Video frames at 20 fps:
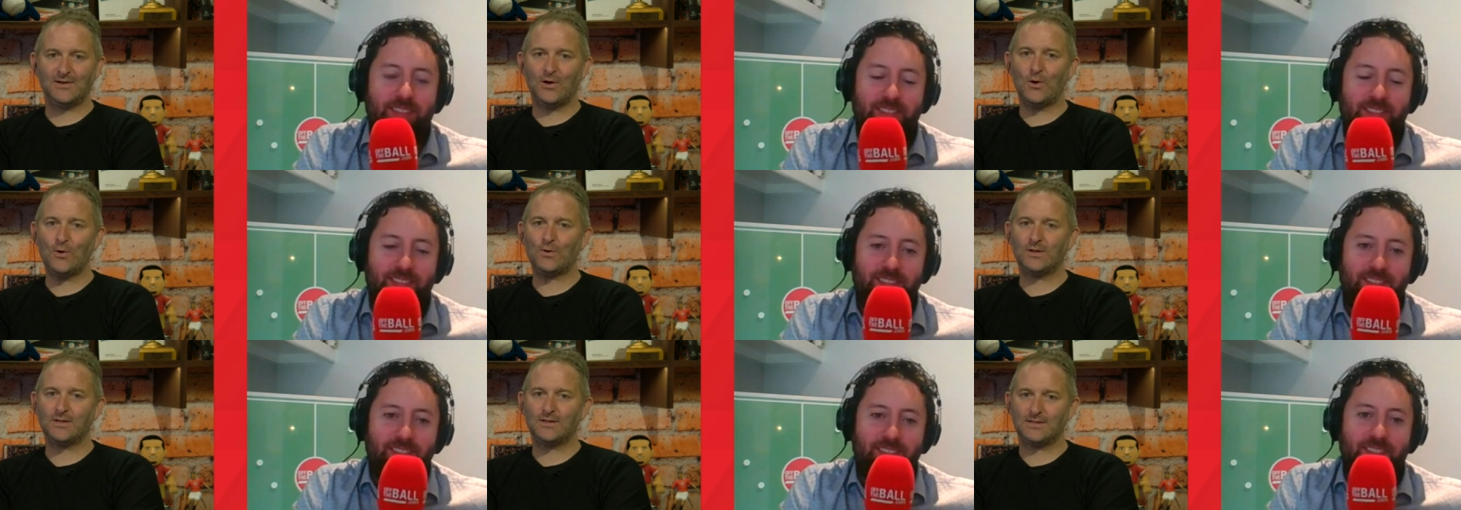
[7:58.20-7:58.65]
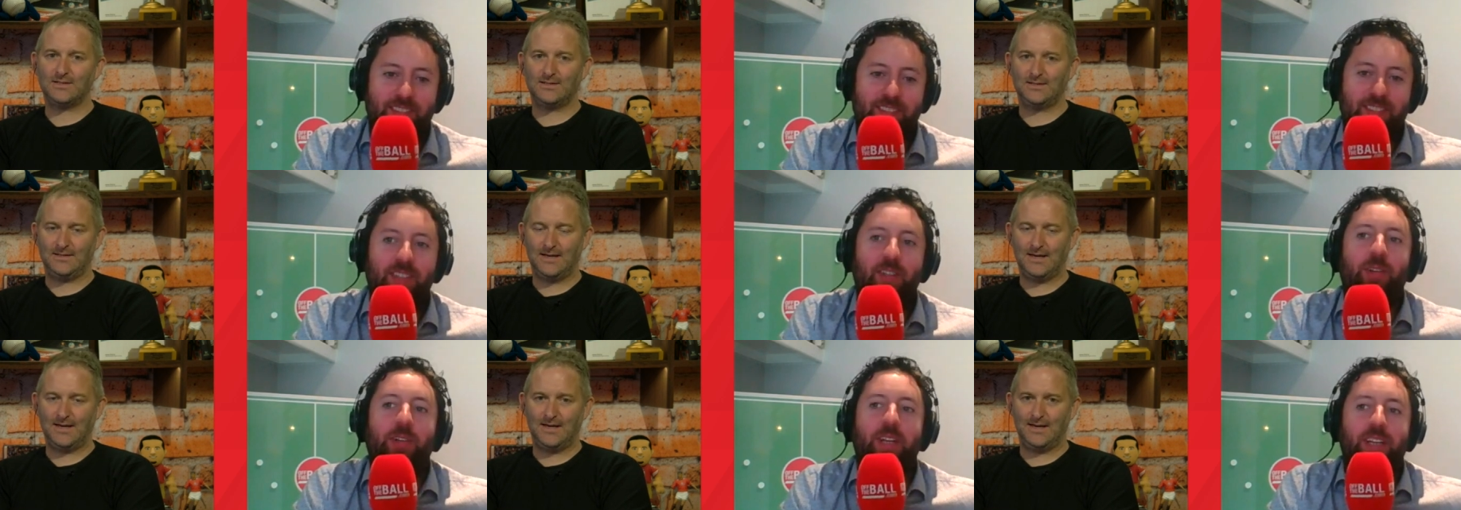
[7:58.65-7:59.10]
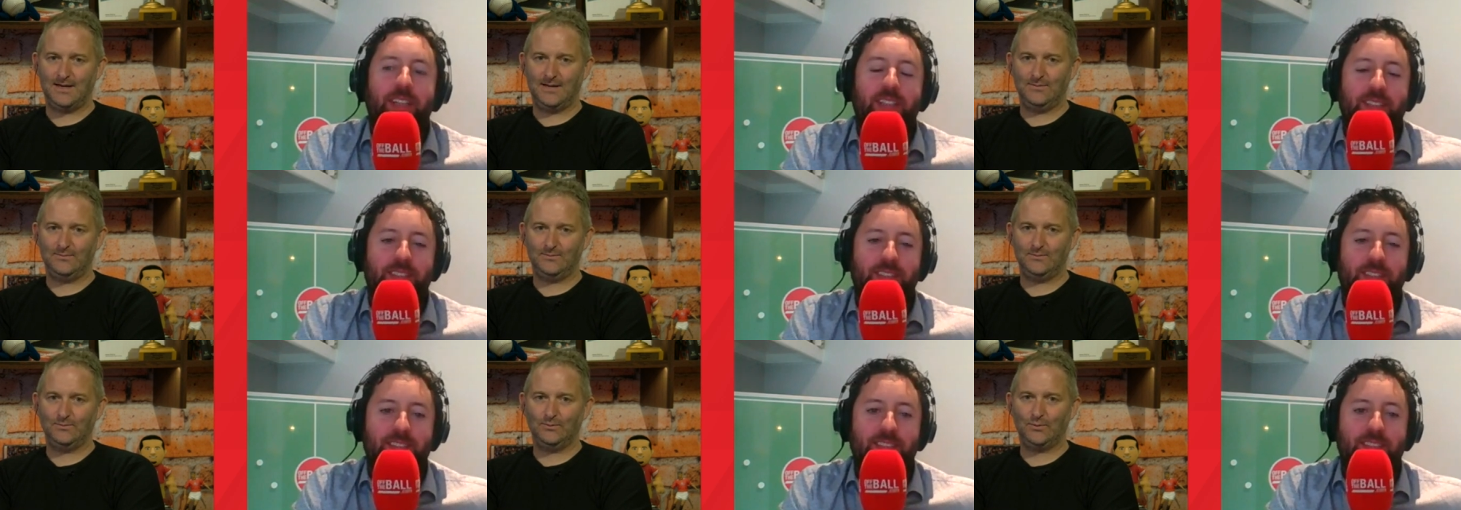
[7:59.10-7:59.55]
Speaker 1: are locals. Uh,
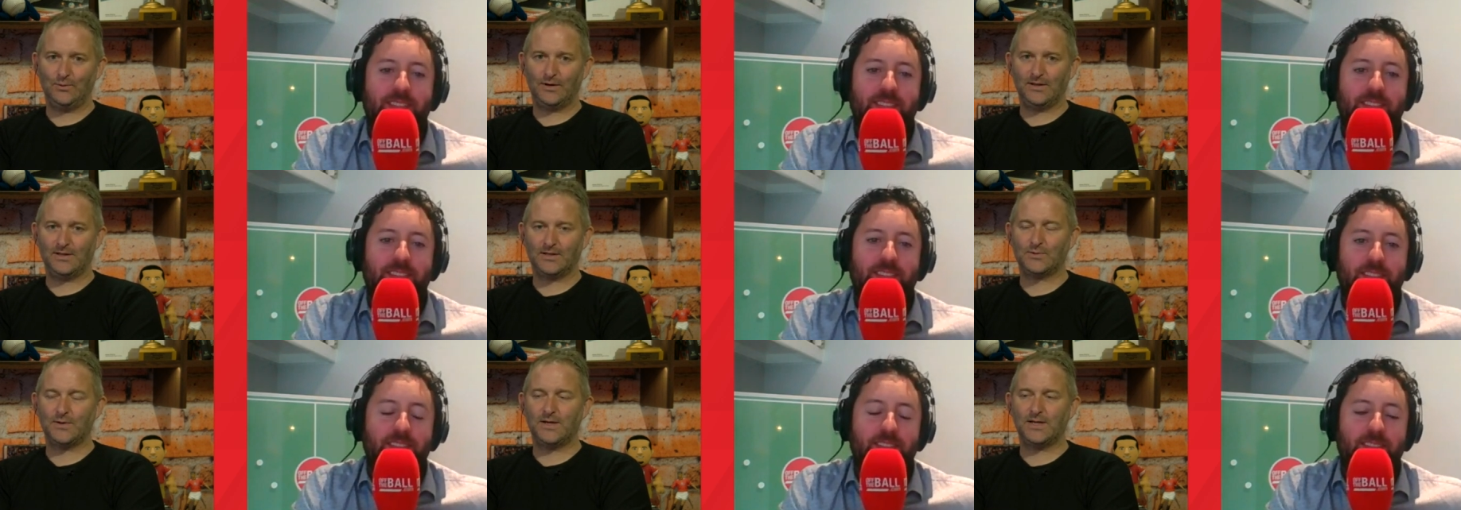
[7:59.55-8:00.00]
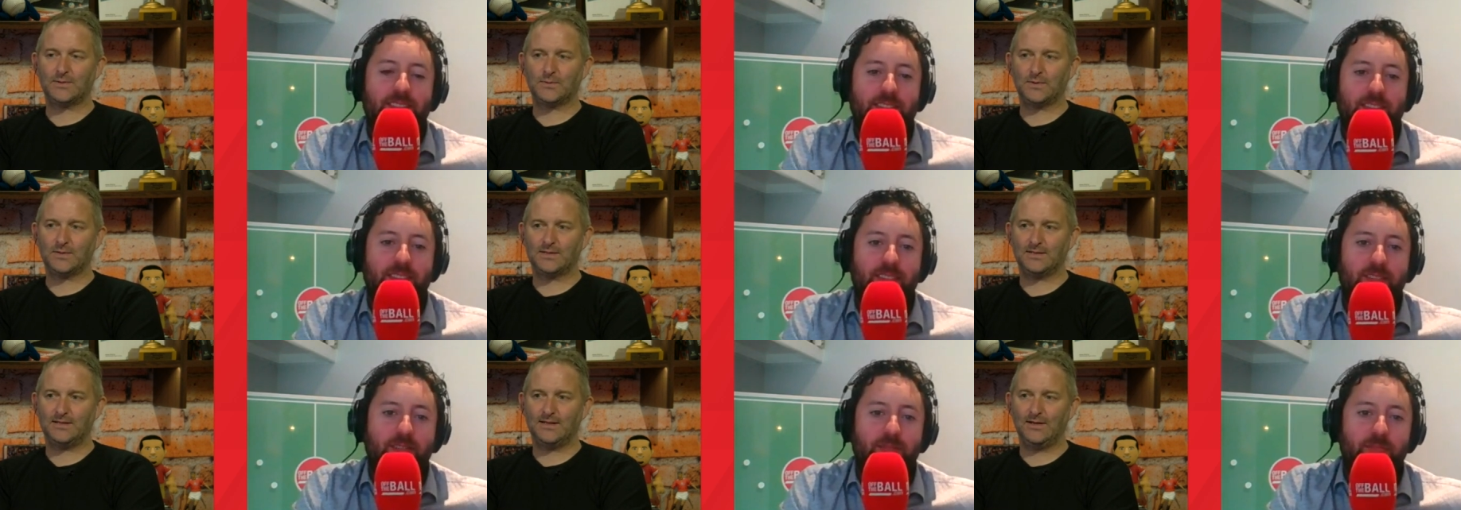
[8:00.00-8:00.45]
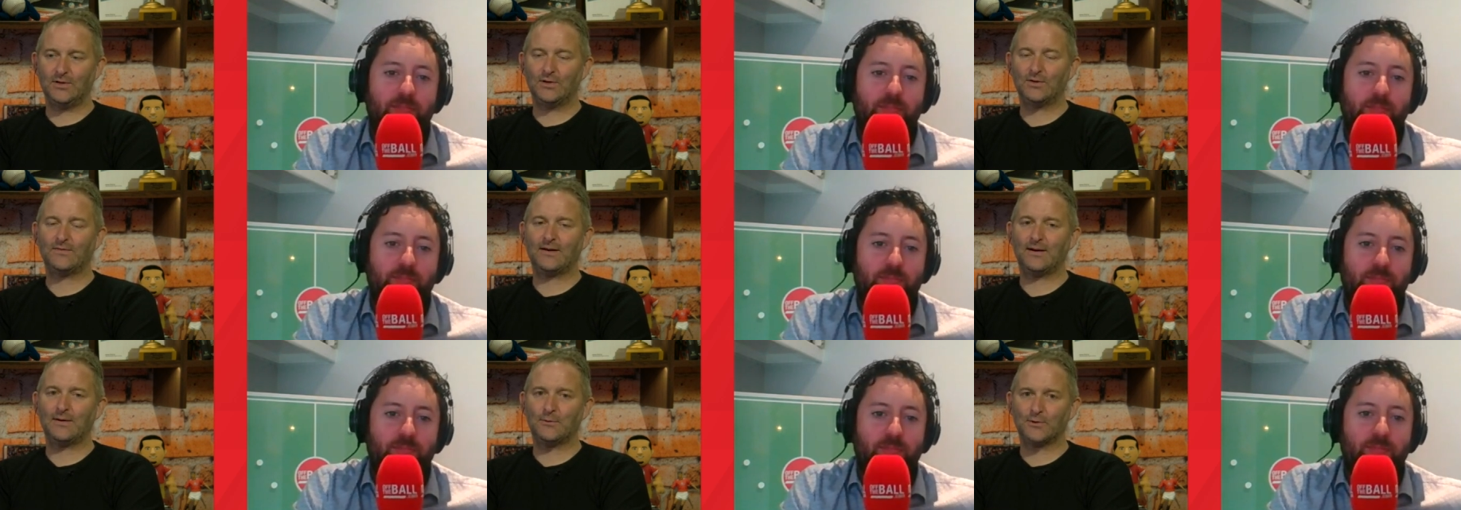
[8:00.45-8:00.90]
okay. One of the tweets was they look very